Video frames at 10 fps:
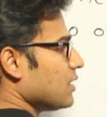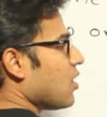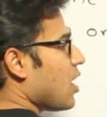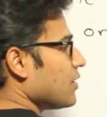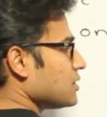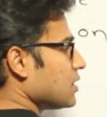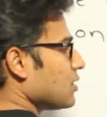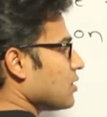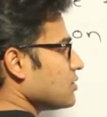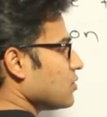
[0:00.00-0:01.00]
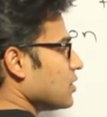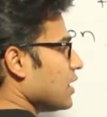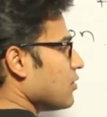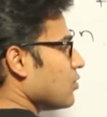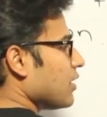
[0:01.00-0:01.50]
in the last turn also
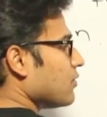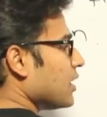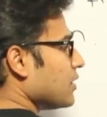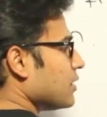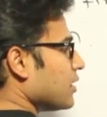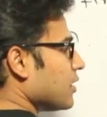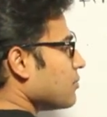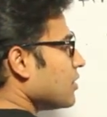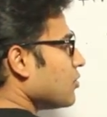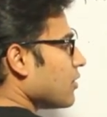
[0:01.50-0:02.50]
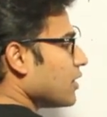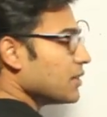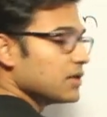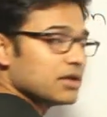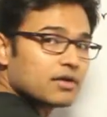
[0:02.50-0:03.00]
A would have done here and B would have
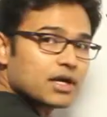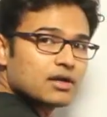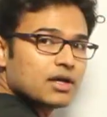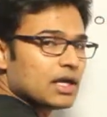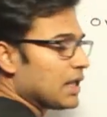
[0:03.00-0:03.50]
done here, right?